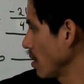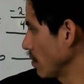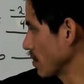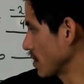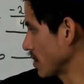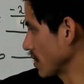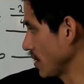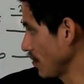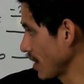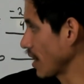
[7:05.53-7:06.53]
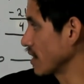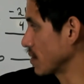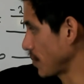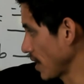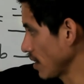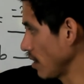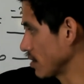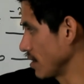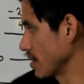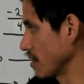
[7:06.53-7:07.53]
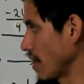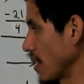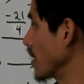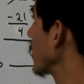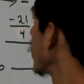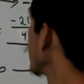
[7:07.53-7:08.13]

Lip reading: but we're given that it's parallel to this line.